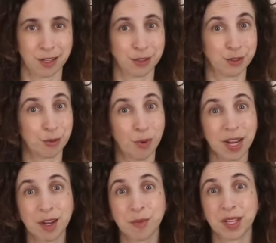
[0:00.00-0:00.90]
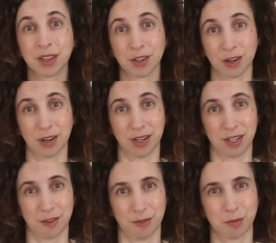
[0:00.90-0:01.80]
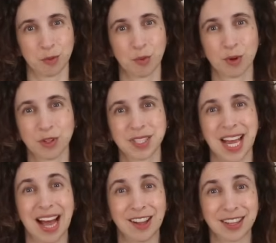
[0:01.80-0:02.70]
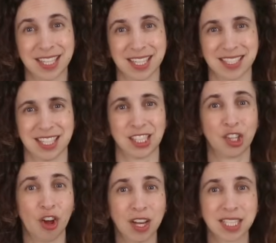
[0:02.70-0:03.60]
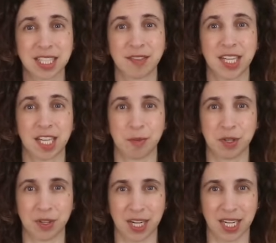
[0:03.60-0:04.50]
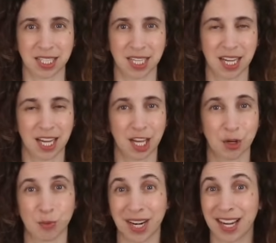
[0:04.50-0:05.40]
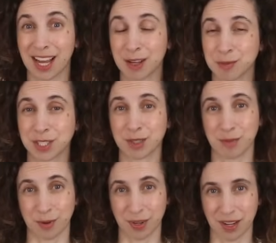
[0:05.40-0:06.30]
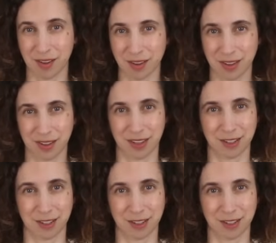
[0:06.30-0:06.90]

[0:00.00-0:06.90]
So, what can we learn from the world's healthiest, longest living communities when it comes to bone health.